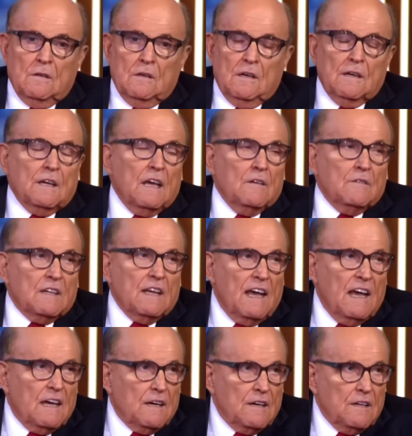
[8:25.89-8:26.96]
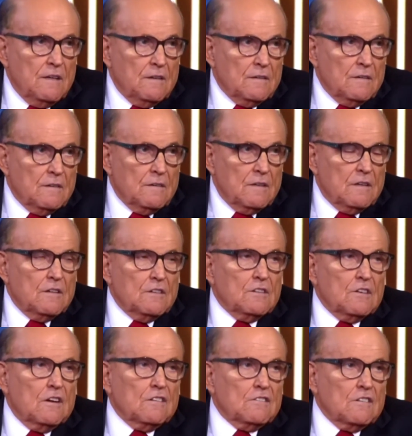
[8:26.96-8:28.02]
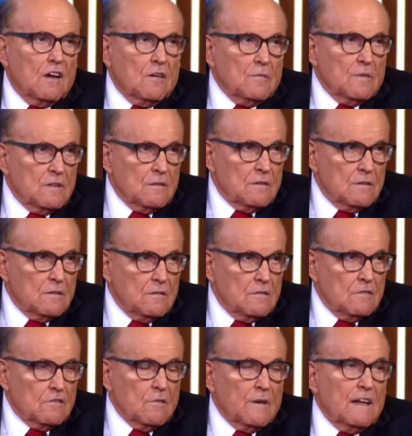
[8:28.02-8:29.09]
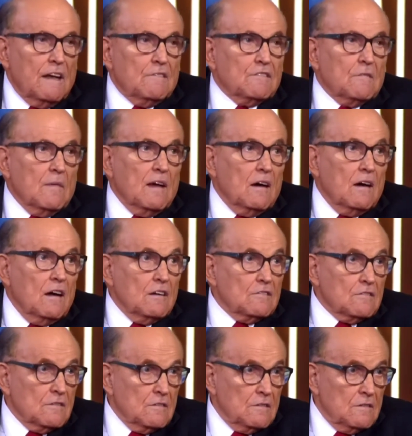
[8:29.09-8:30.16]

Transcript: I gave it to Hannity and to John Solomon, so I'd have some allies.